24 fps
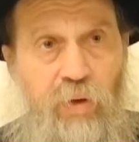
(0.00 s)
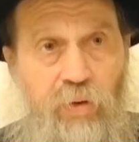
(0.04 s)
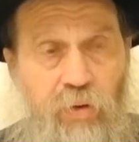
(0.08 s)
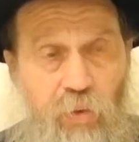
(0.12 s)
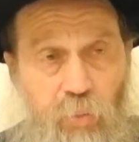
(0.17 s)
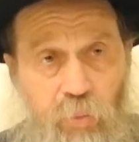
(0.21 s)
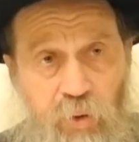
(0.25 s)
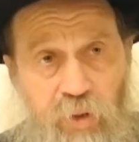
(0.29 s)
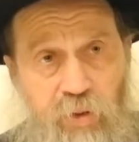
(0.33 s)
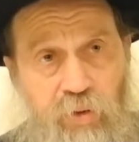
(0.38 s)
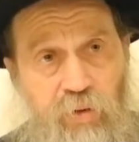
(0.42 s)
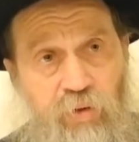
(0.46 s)

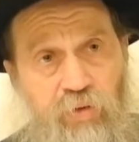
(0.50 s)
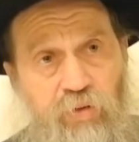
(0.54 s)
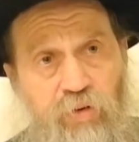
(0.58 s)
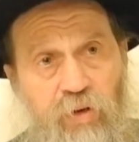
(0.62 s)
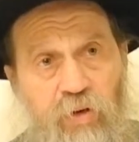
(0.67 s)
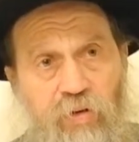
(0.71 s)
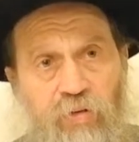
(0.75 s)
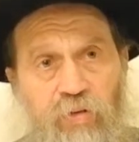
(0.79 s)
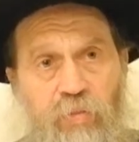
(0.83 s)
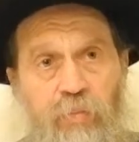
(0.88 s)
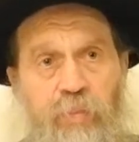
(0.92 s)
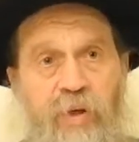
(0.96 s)
The winter
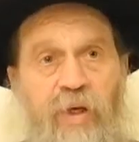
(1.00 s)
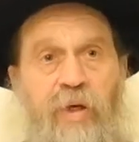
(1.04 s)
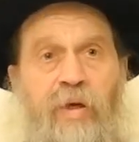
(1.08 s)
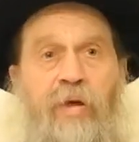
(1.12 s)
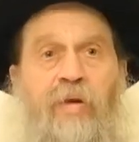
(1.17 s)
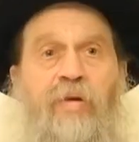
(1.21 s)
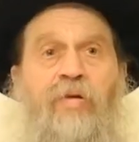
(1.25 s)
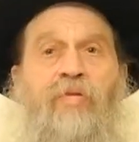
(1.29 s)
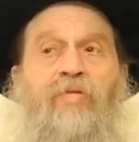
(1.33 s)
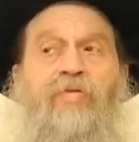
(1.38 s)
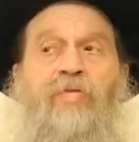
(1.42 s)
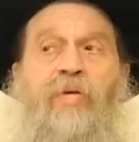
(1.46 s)
season
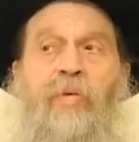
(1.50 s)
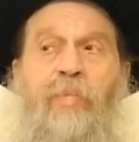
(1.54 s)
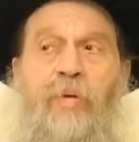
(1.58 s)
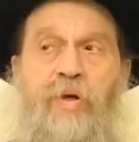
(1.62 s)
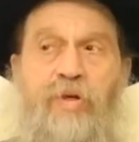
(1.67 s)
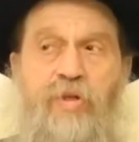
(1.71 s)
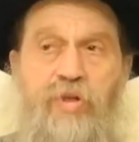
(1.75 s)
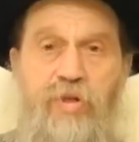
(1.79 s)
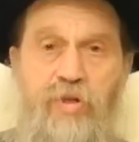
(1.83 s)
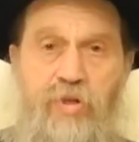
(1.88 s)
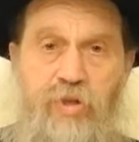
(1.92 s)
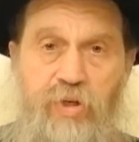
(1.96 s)
begins from
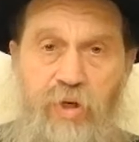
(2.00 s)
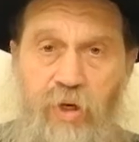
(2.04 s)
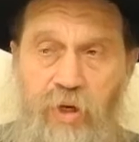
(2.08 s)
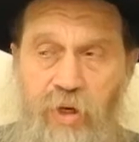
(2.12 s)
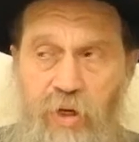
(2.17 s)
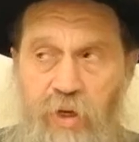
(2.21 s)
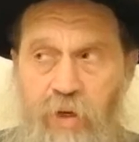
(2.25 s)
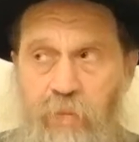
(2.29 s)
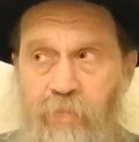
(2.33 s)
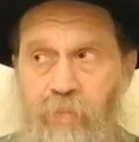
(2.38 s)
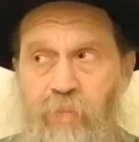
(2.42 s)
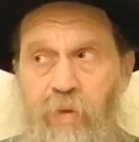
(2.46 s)
Rosh
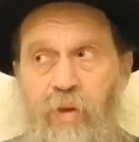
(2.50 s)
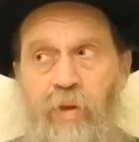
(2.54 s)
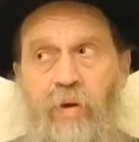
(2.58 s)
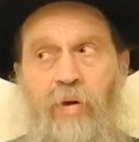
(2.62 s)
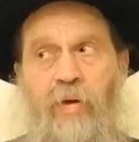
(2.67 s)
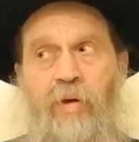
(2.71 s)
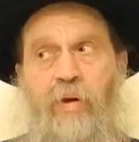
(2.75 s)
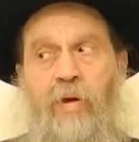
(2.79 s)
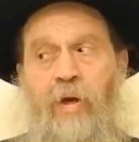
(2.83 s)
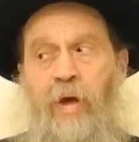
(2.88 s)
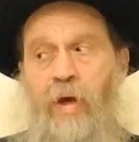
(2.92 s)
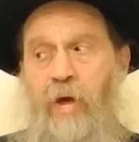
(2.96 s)
Hashanah,
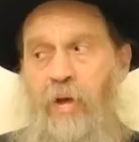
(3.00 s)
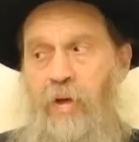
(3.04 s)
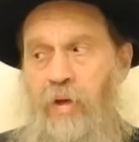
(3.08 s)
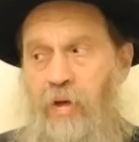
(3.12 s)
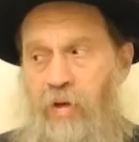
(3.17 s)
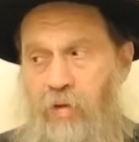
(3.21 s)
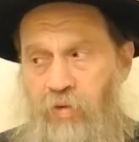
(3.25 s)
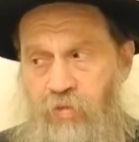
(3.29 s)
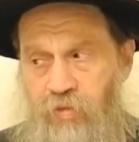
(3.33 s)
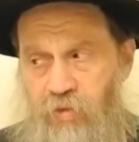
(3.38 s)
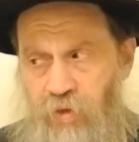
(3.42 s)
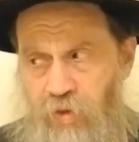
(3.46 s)
and
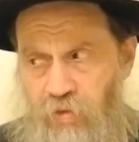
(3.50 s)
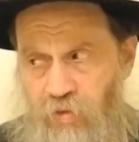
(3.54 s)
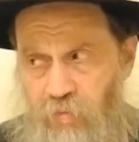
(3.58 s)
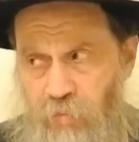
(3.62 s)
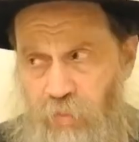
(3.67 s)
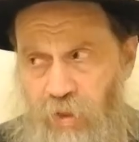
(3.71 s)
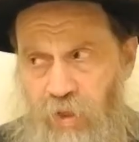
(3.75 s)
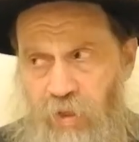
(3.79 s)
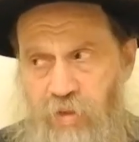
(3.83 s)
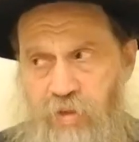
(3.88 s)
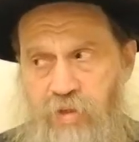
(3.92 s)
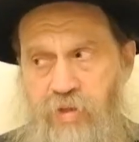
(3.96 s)
it is 6
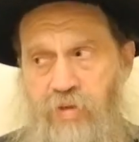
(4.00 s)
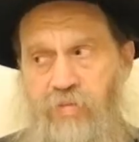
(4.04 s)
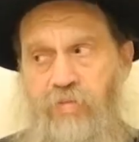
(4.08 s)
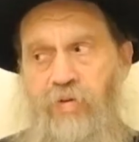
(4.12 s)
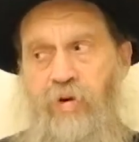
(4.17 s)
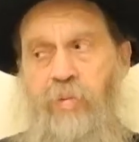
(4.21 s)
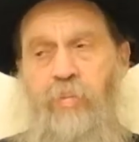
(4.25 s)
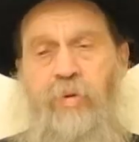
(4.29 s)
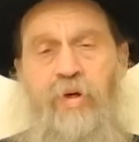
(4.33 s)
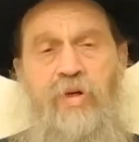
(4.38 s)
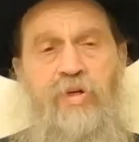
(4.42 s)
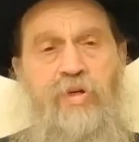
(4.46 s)
months
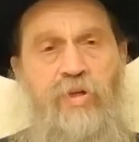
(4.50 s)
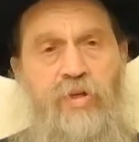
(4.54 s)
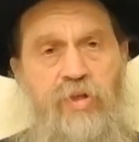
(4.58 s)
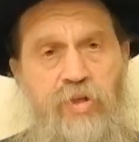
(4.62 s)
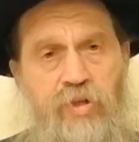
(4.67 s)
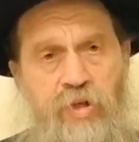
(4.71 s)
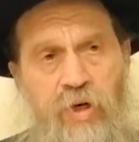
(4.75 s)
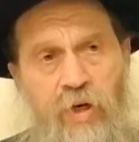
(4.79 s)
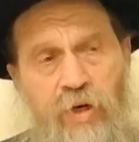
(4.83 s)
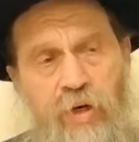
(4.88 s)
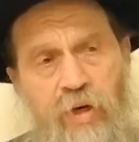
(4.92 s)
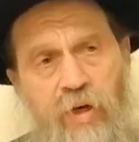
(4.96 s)
from Rosh
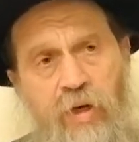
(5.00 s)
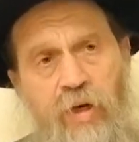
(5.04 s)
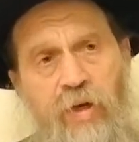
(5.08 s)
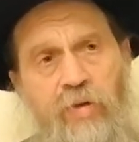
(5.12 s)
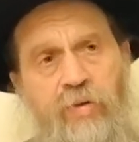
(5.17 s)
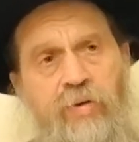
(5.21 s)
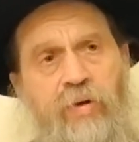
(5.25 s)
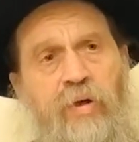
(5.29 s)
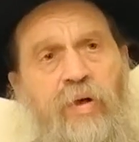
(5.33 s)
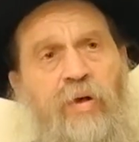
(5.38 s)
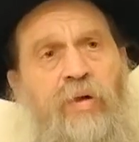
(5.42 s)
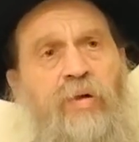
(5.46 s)
Hashanah
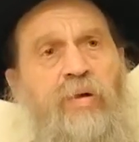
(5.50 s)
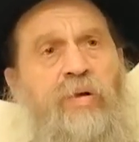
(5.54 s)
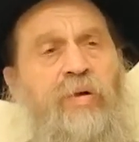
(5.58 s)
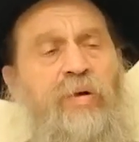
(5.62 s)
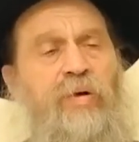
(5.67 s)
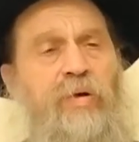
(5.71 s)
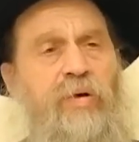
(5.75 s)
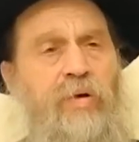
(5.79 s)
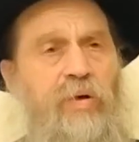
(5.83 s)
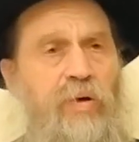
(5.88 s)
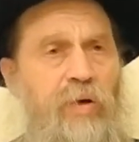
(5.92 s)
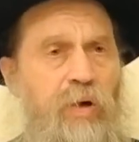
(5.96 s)
until
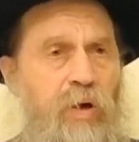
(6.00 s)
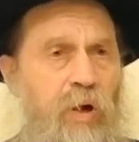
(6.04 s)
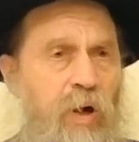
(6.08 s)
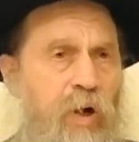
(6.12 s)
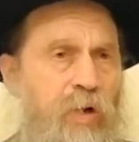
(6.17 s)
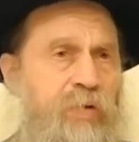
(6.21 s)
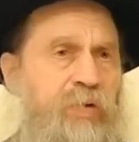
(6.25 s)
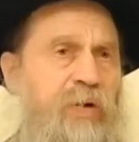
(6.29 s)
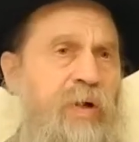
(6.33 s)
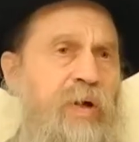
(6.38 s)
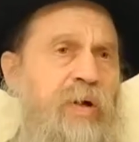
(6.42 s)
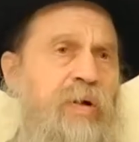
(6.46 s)

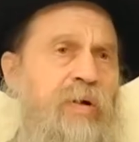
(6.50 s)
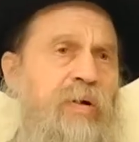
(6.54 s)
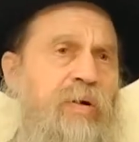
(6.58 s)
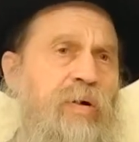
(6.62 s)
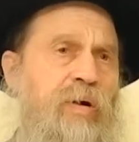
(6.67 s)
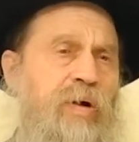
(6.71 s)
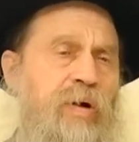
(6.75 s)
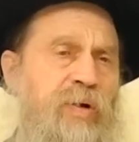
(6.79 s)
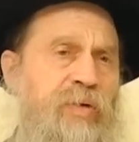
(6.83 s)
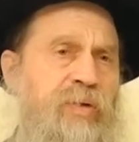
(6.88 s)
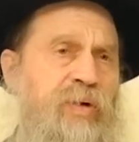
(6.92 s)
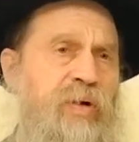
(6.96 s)
Adar.
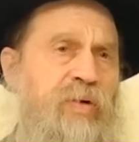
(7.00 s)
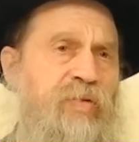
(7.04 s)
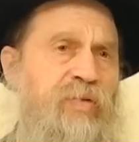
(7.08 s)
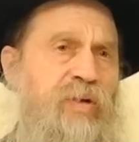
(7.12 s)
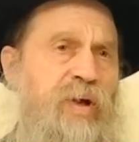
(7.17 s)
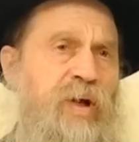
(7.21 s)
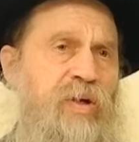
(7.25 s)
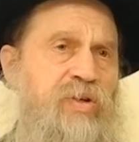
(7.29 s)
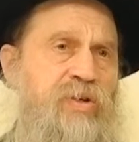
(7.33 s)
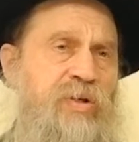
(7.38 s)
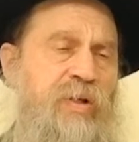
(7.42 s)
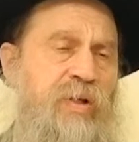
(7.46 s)
Adar is
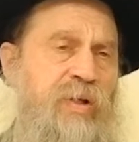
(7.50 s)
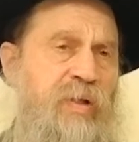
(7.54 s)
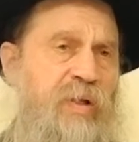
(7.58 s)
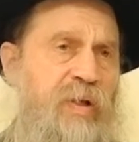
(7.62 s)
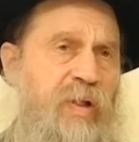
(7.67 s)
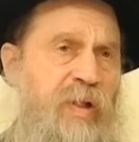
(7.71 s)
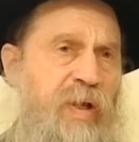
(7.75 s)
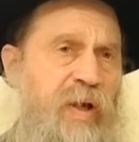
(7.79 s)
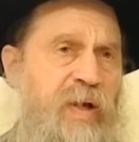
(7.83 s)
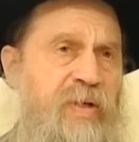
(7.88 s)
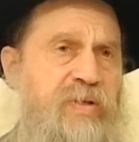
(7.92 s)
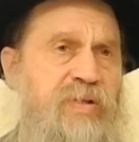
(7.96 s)
actually the
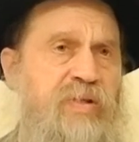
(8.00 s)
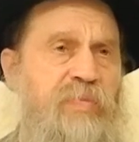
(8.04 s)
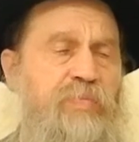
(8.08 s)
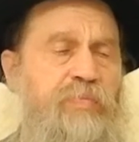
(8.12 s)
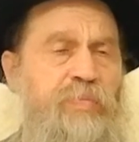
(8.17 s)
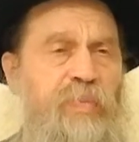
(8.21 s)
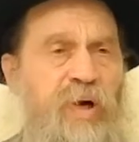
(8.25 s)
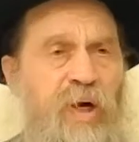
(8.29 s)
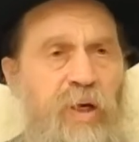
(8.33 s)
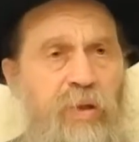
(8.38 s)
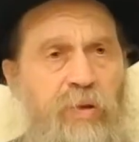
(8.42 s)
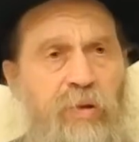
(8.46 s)
last
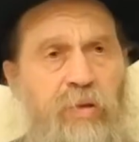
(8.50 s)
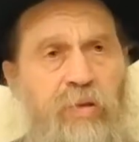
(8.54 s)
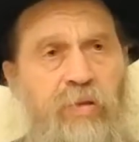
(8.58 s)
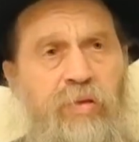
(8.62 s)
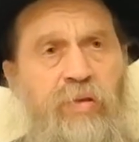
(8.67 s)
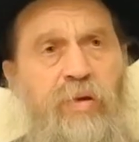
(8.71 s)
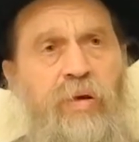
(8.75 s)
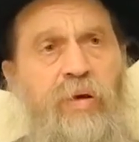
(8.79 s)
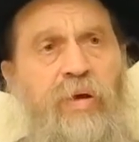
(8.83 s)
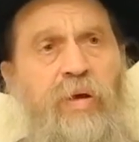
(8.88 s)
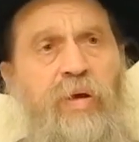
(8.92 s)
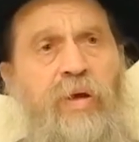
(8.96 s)

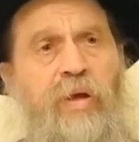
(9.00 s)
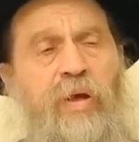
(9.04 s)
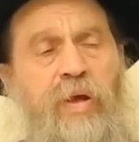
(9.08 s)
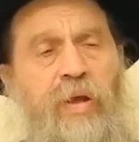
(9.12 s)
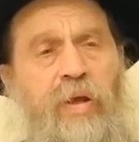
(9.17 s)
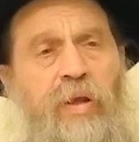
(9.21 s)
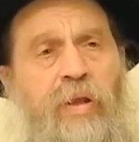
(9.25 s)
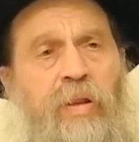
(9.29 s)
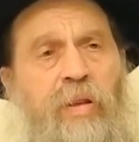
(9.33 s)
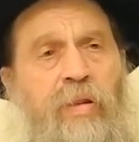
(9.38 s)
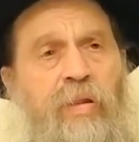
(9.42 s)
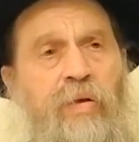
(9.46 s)
month
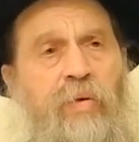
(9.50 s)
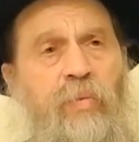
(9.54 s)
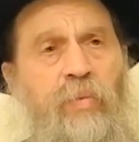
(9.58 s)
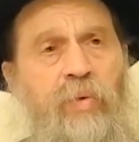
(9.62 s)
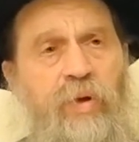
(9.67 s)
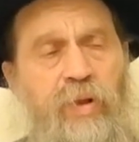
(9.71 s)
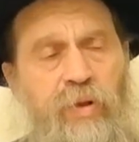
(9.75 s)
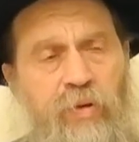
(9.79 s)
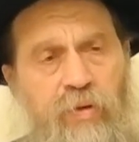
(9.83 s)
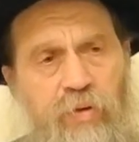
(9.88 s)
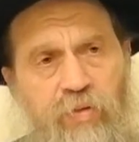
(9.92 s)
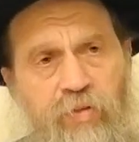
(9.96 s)
in the
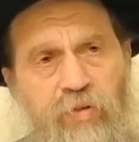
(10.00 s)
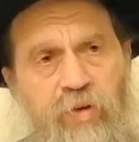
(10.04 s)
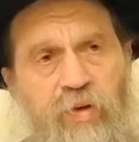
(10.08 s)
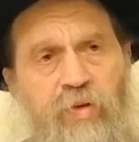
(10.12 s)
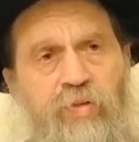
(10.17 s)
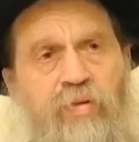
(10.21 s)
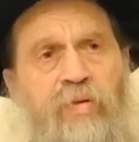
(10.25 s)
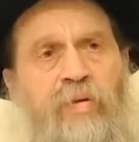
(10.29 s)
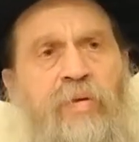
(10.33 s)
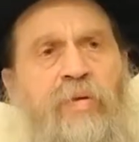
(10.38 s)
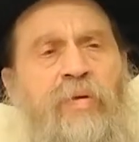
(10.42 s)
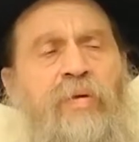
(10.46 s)
winter
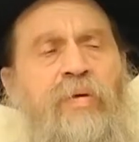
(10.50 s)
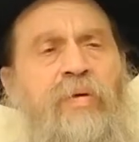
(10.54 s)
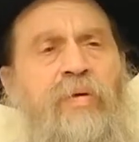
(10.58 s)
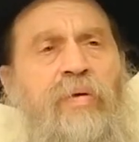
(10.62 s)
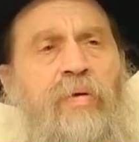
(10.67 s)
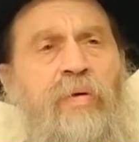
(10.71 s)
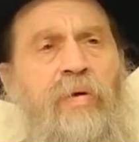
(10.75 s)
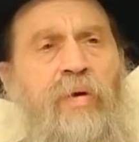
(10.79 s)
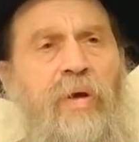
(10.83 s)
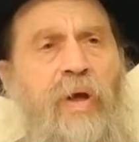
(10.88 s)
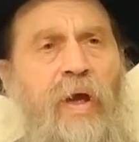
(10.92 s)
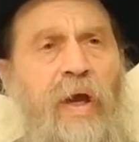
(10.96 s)
season,
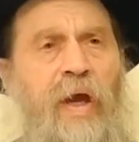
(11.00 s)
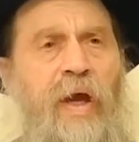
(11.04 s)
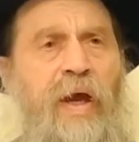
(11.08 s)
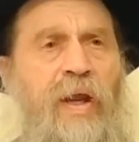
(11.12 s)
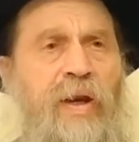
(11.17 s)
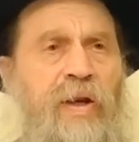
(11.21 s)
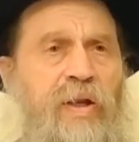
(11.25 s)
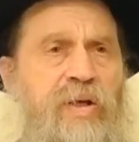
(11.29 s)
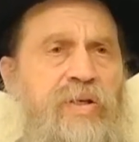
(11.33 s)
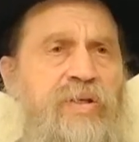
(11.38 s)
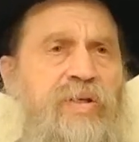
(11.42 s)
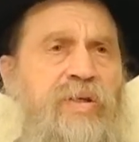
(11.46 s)

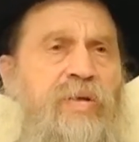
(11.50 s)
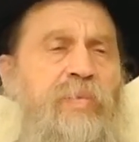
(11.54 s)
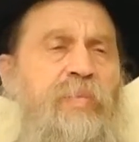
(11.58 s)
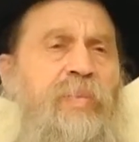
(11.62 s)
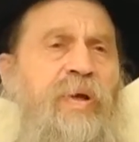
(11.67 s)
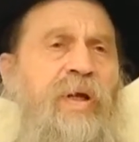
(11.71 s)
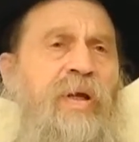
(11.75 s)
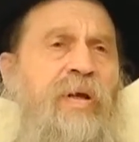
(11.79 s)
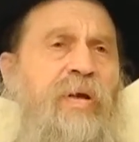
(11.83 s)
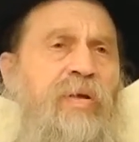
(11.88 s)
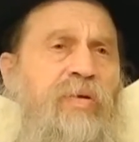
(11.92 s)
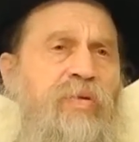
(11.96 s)
and Nisan
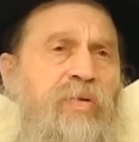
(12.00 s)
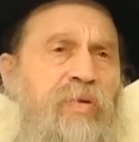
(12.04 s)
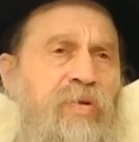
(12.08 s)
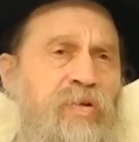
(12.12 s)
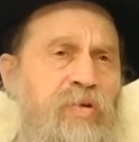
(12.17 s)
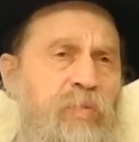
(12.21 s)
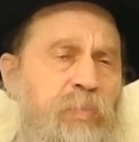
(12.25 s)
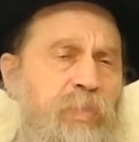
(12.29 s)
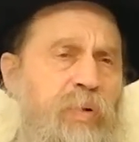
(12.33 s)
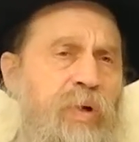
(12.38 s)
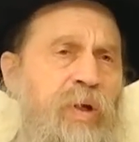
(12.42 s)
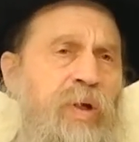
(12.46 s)
begins the
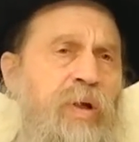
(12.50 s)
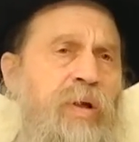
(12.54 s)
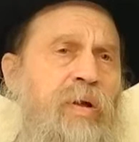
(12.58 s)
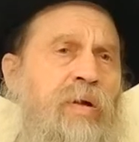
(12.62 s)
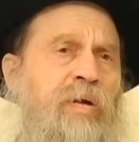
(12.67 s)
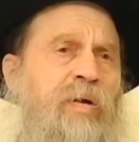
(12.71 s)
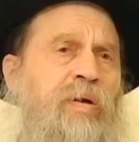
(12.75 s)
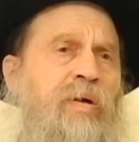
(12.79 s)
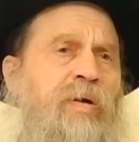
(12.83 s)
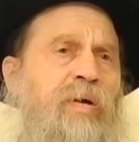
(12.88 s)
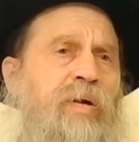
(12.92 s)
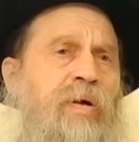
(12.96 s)

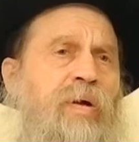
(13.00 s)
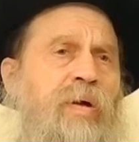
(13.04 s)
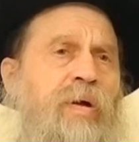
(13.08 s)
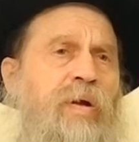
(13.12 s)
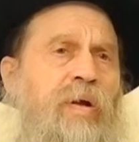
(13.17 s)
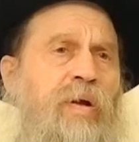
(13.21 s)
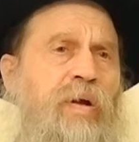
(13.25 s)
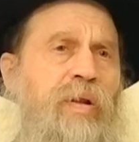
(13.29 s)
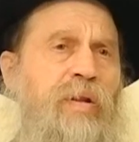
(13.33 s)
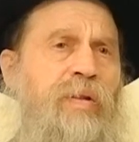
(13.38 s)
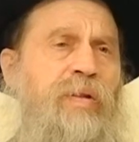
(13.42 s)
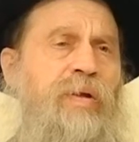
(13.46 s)
spring.
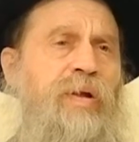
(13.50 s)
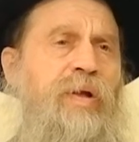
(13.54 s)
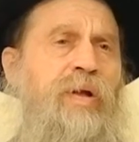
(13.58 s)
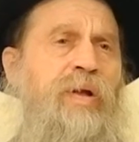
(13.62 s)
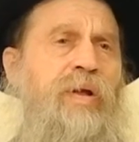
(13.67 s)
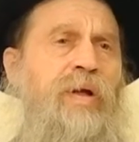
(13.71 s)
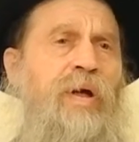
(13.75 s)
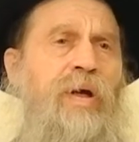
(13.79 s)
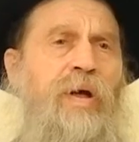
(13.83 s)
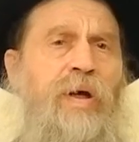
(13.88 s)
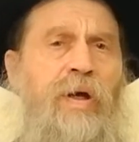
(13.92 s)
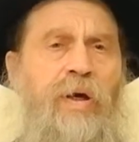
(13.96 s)

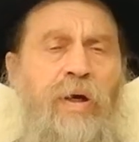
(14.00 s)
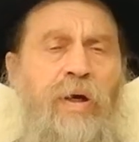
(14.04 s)
The